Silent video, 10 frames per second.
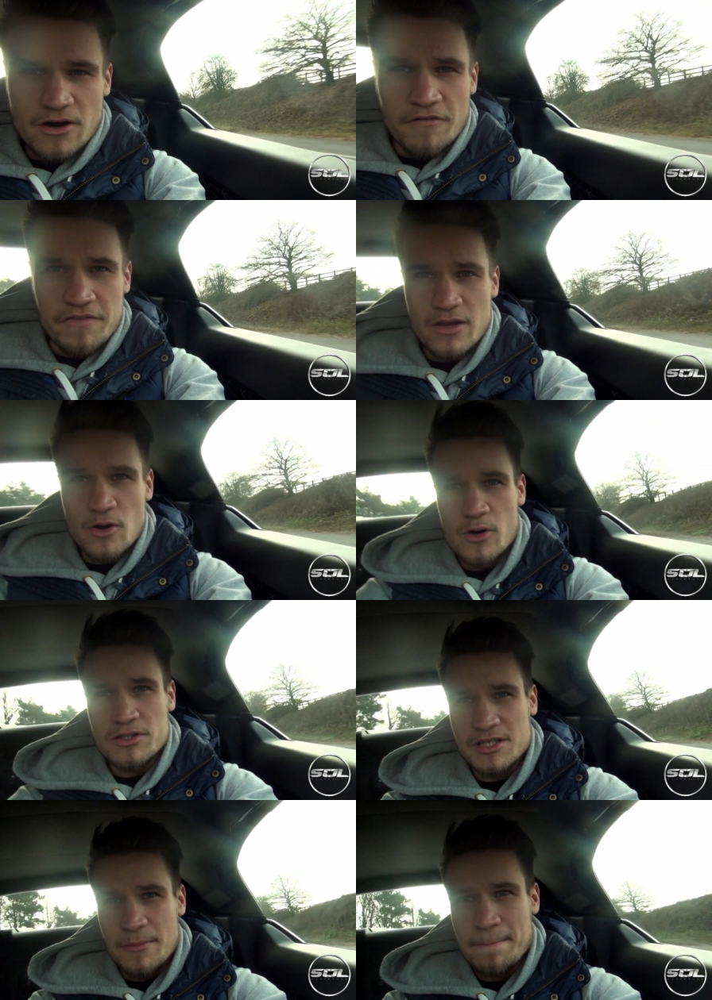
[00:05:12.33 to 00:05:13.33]
of the
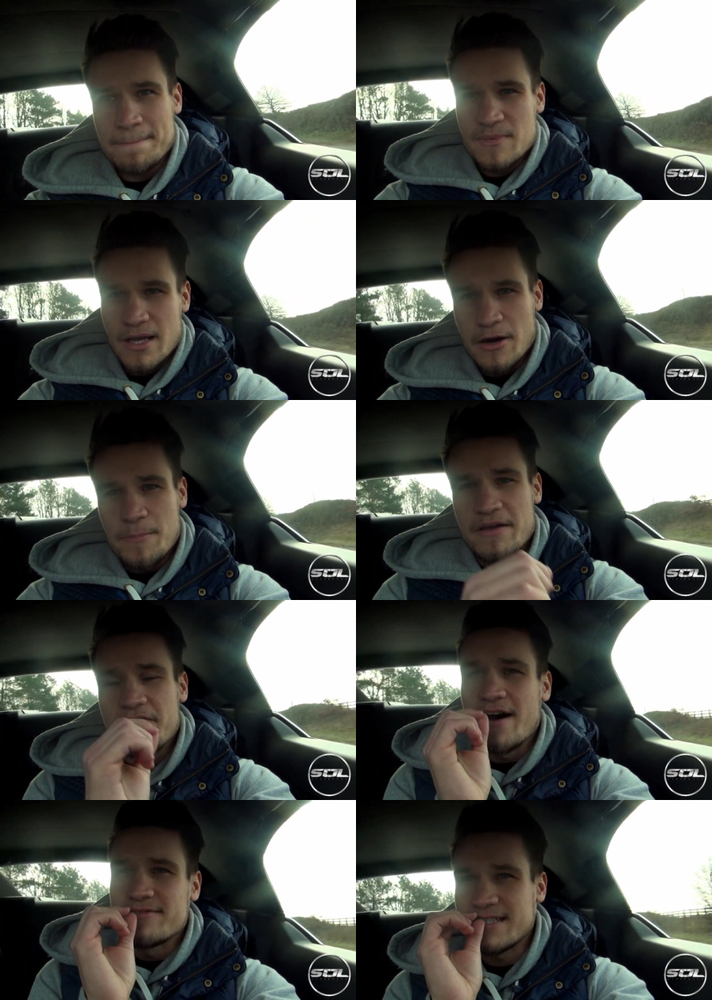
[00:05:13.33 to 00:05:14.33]
awesome L P
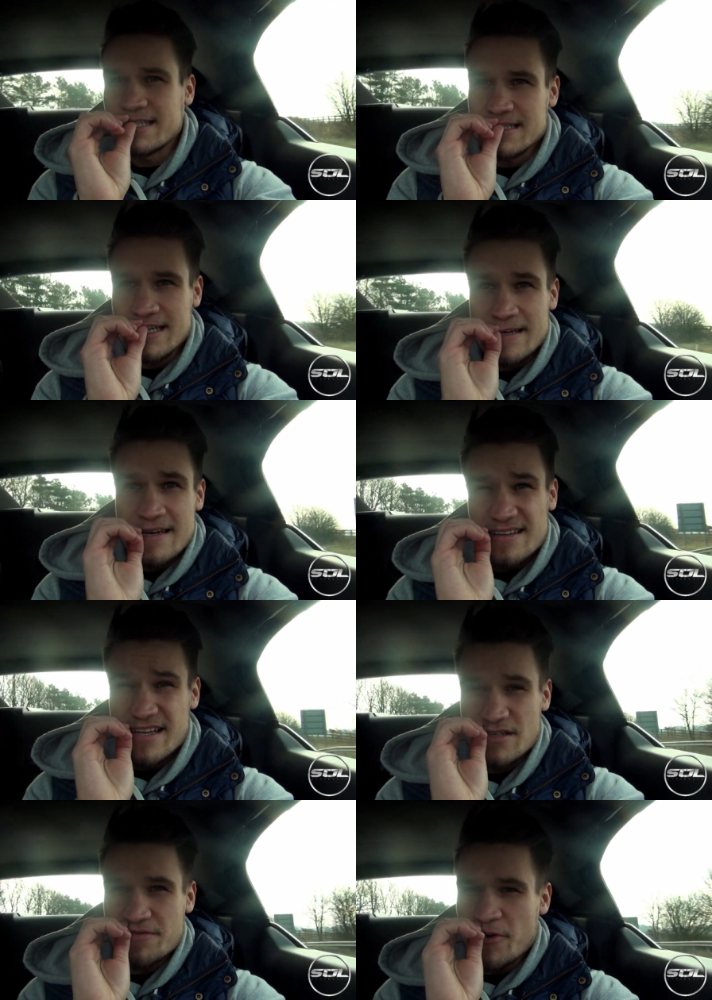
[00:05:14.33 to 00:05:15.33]
five sixty
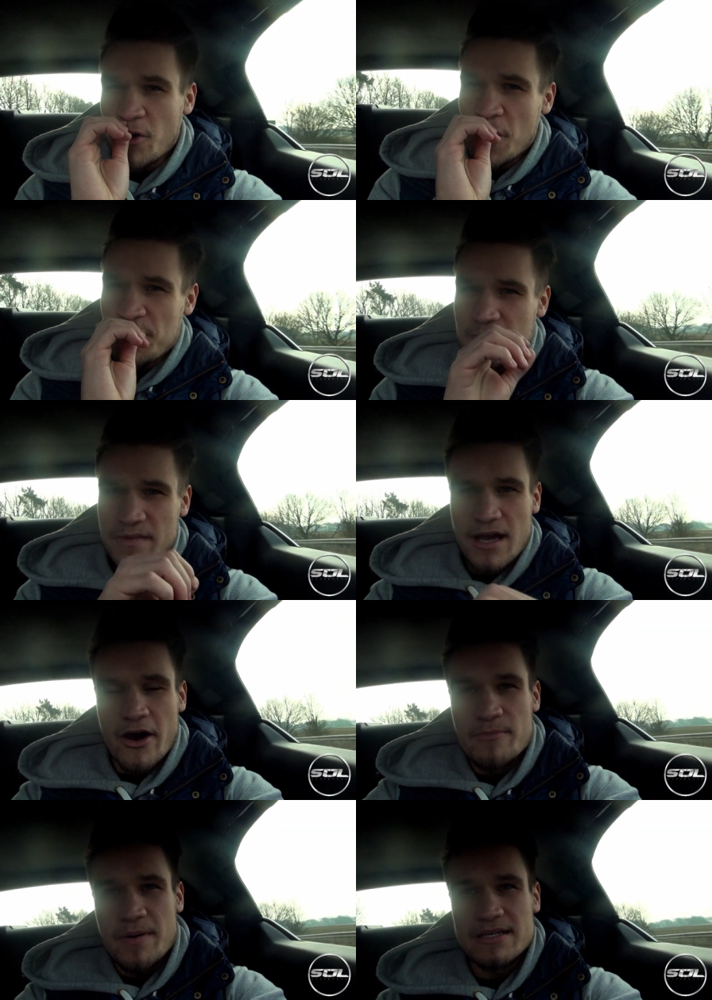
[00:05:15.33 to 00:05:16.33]
dash
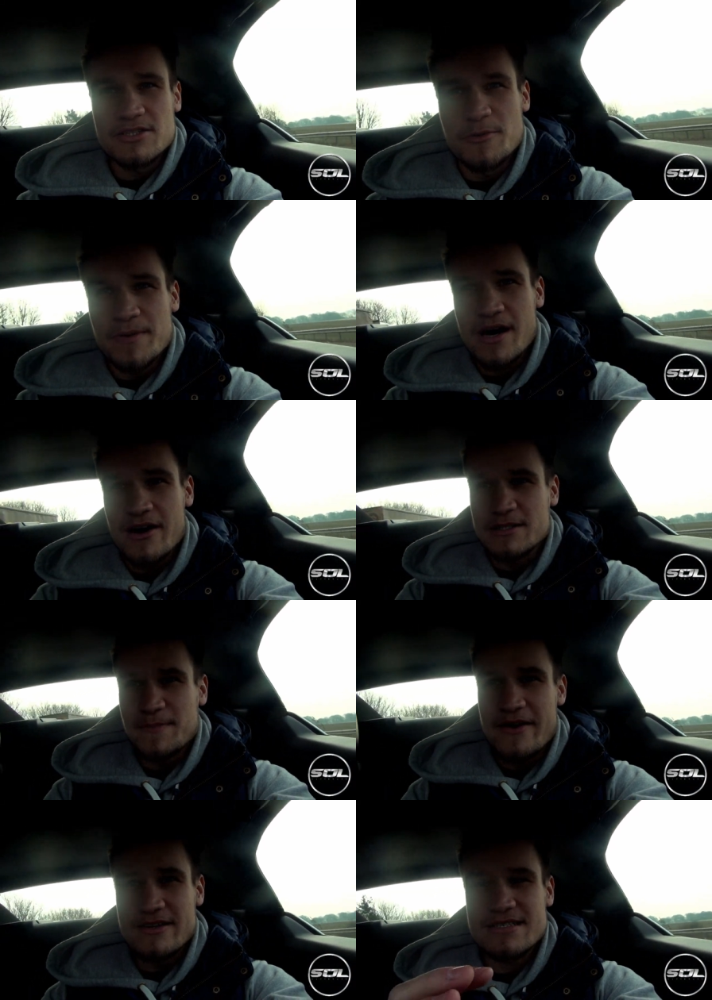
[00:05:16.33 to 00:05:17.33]
four owned by Supercar
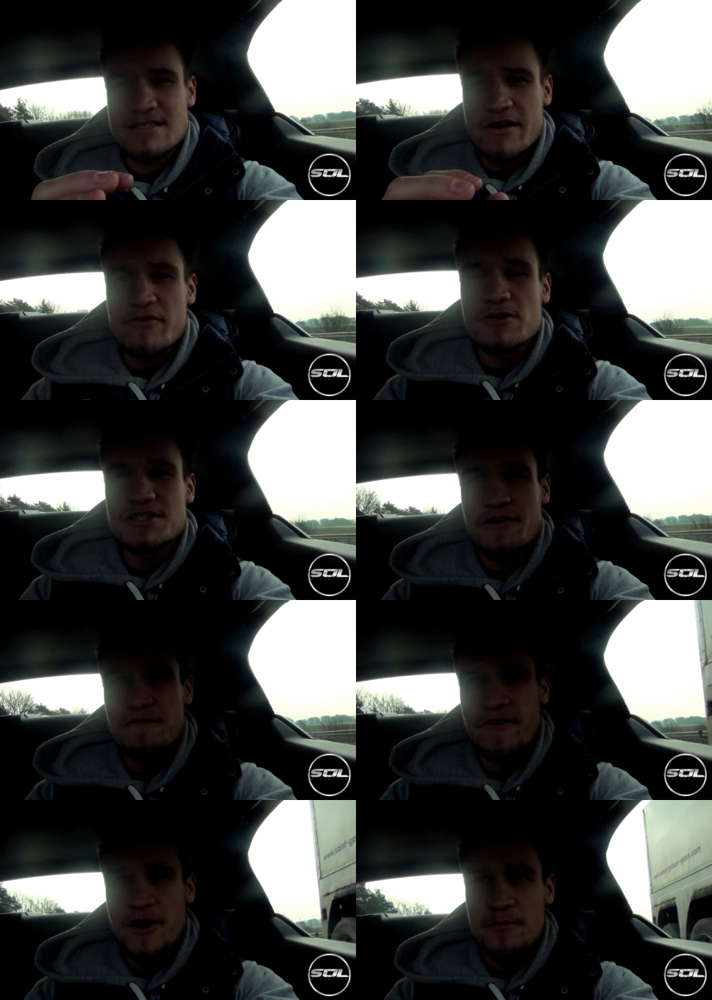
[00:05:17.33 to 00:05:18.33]
Experiences, and I've also
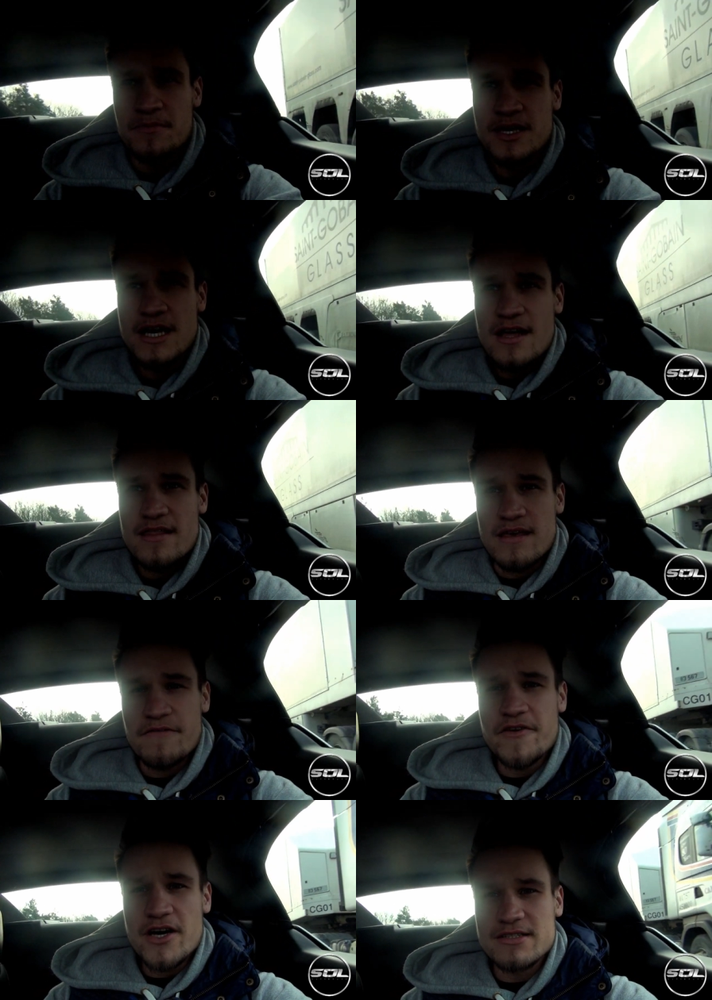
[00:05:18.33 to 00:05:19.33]
filmed the
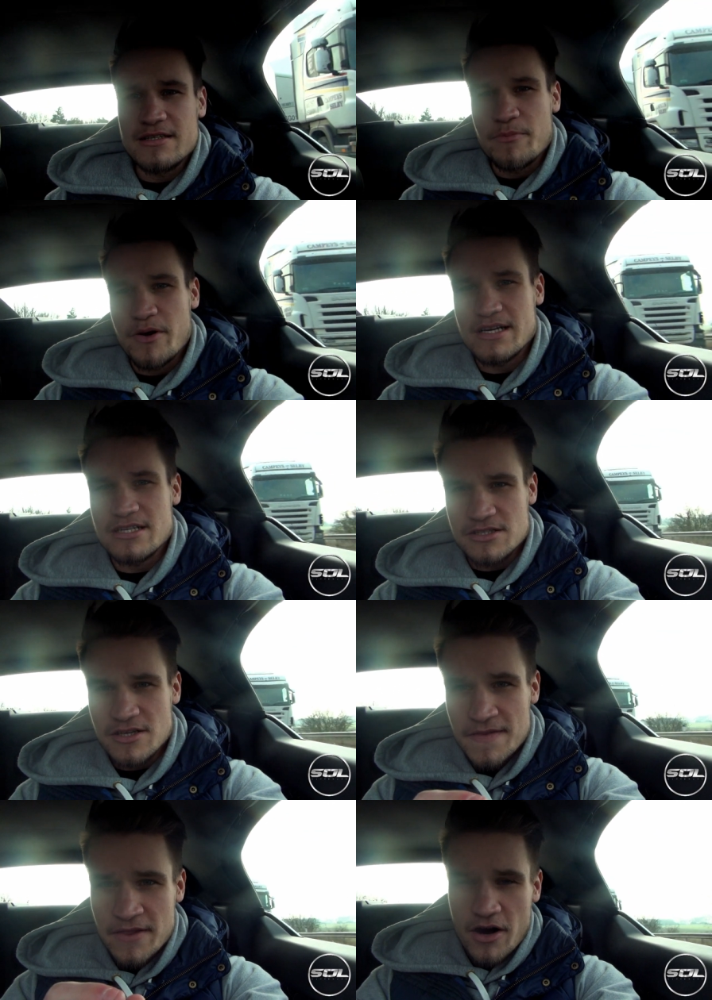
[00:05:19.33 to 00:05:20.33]
first
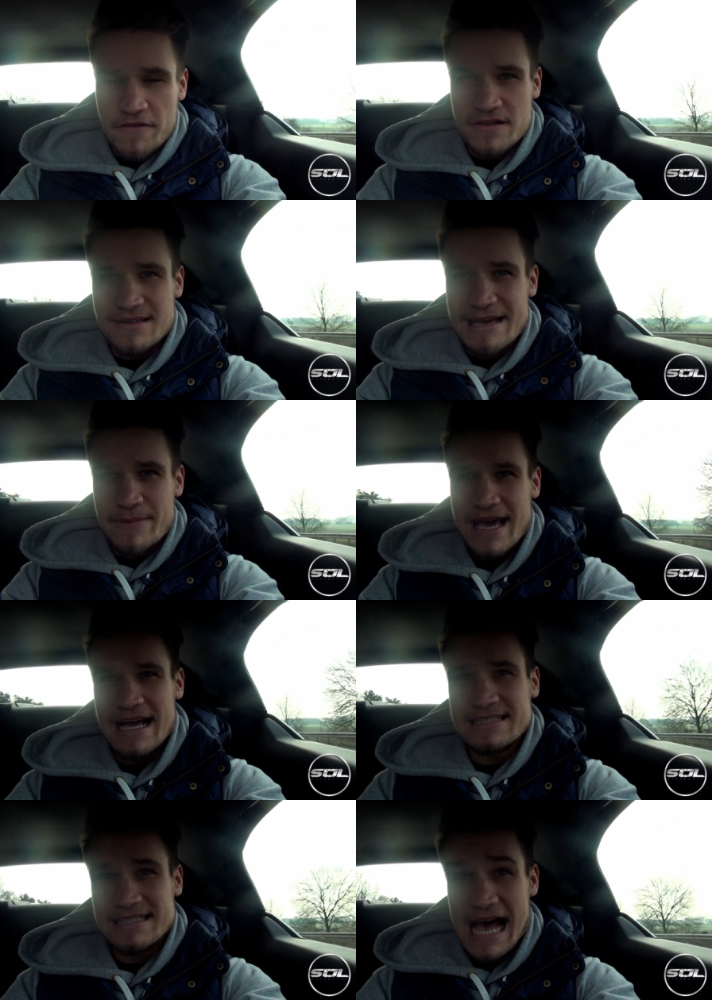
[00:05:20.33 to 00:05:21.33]
impressions of the D B
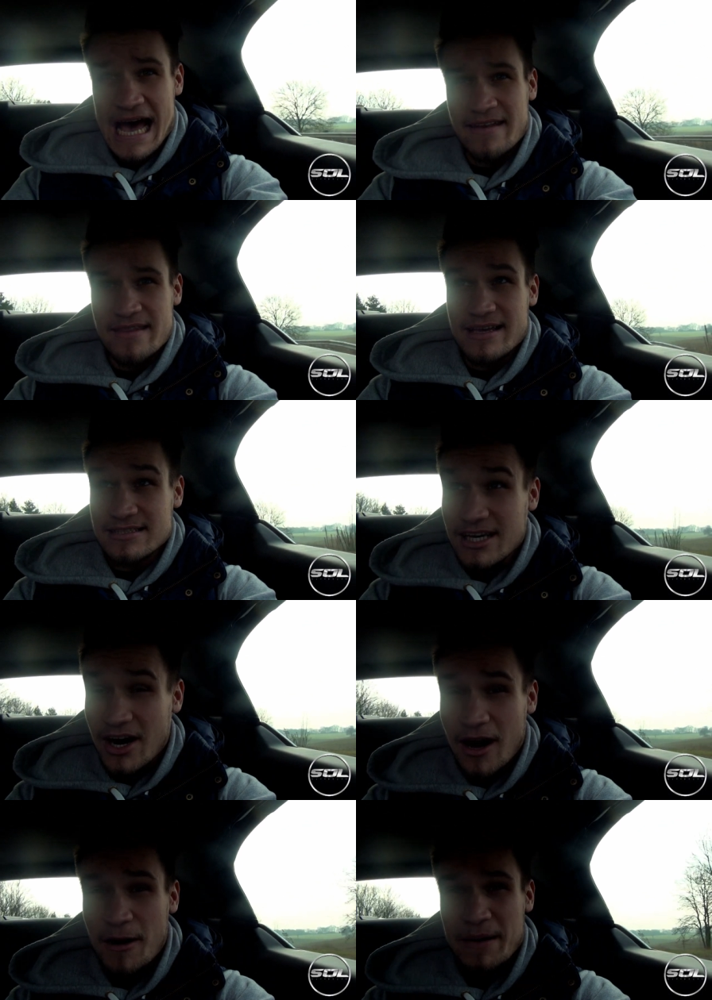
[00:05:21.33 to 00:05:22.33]
S and this
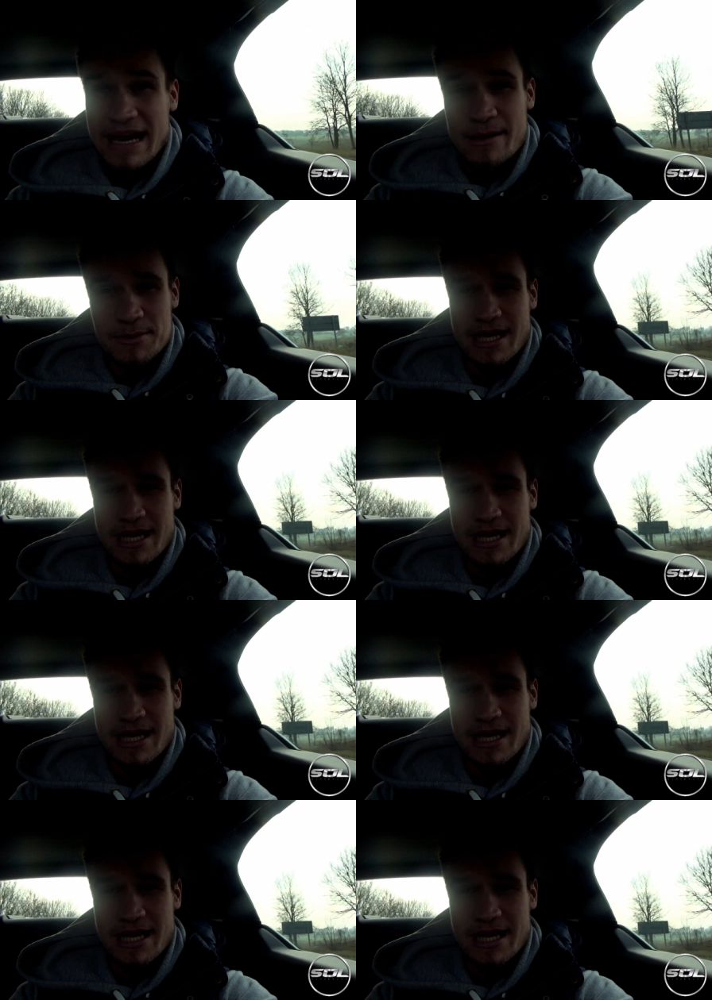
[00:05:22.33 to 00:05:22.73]
car, being able